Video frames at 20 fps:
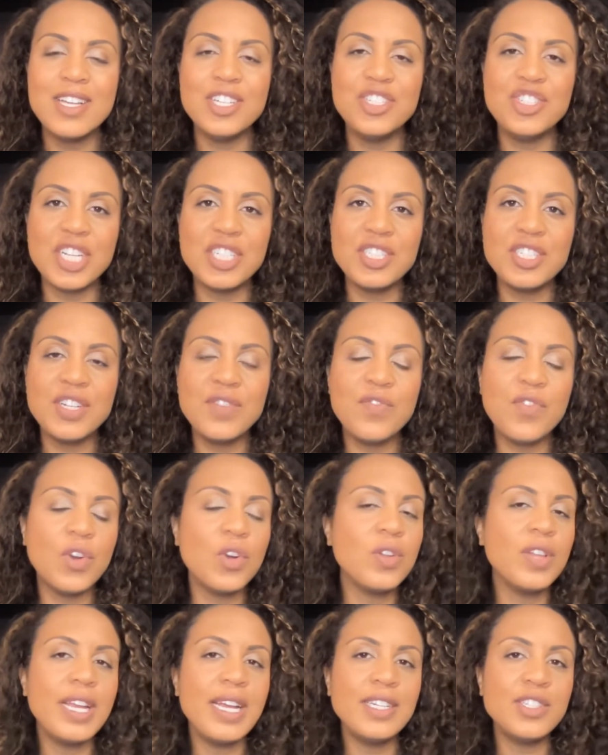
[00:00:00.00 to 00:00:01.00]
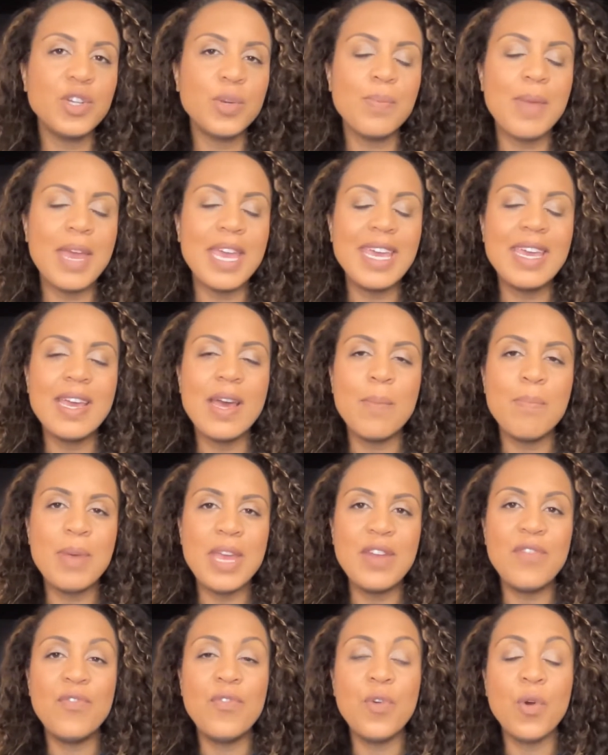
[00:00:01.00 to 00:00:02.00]
Justin Verlander making a
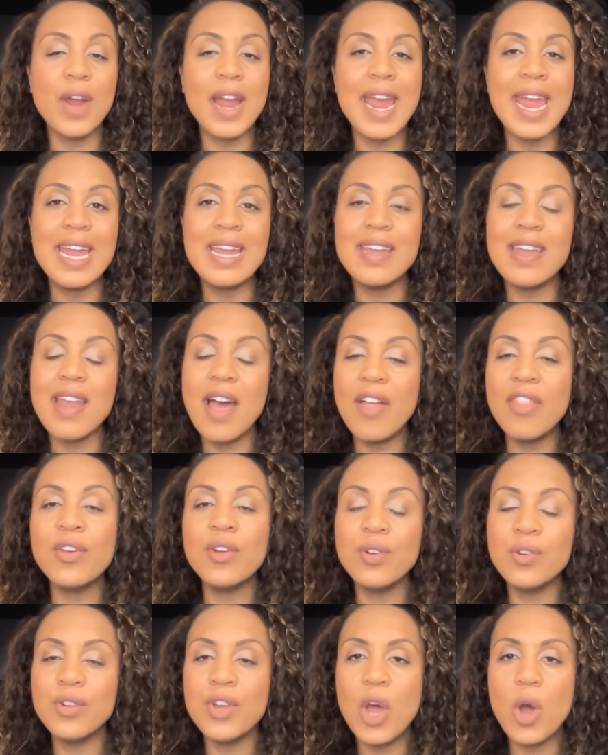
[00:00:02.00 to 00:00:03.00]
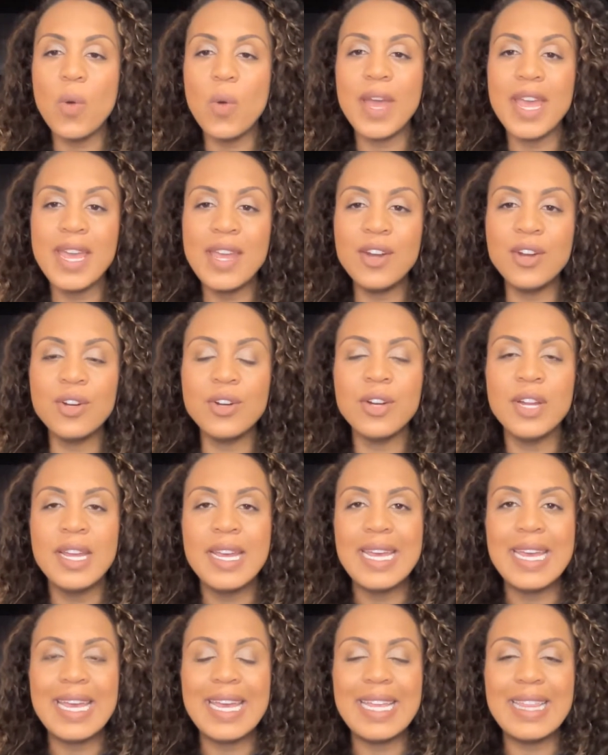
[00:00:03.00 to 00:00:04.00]
bid for another no-hitter
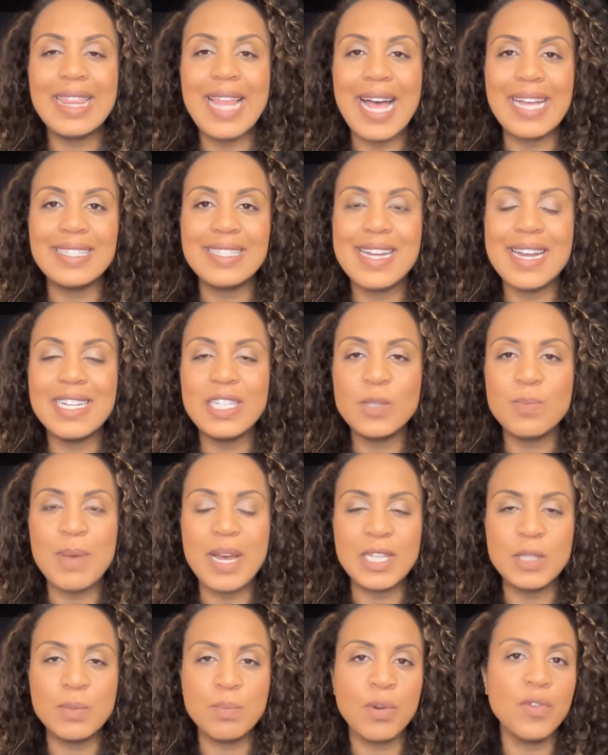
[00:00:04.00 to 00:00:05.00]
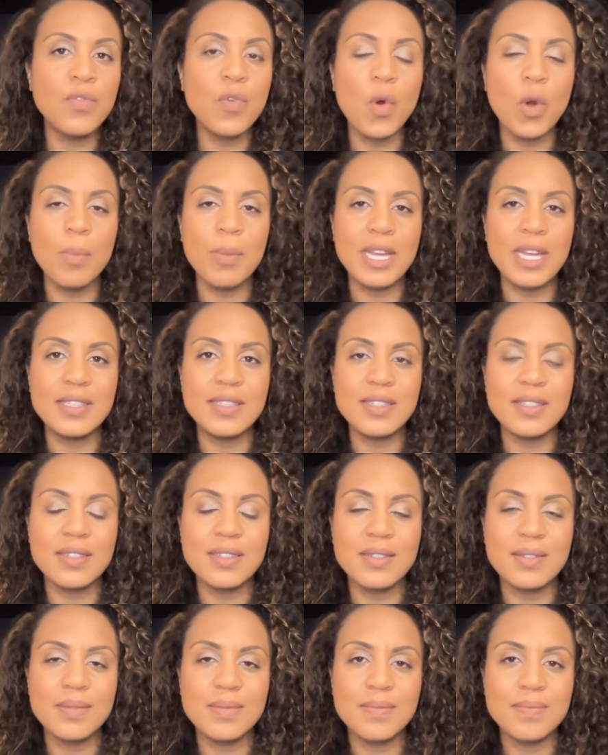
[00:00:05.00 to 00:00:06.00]
in last night's best performance.
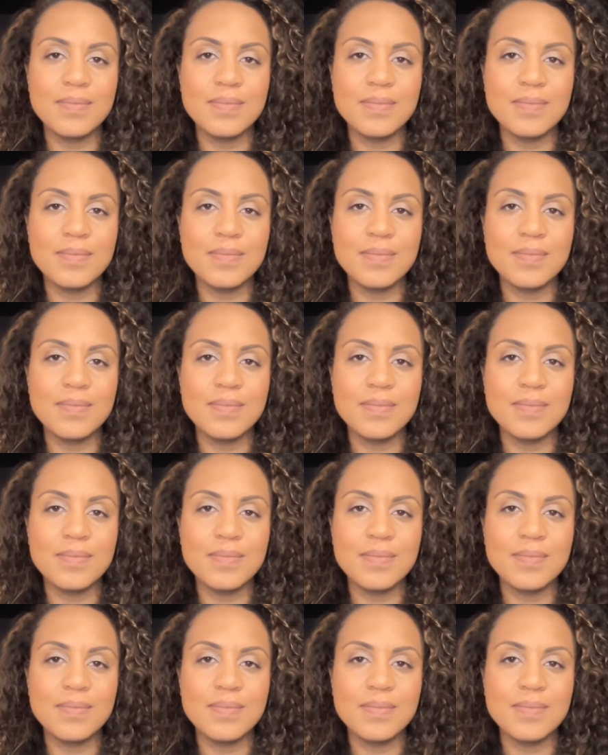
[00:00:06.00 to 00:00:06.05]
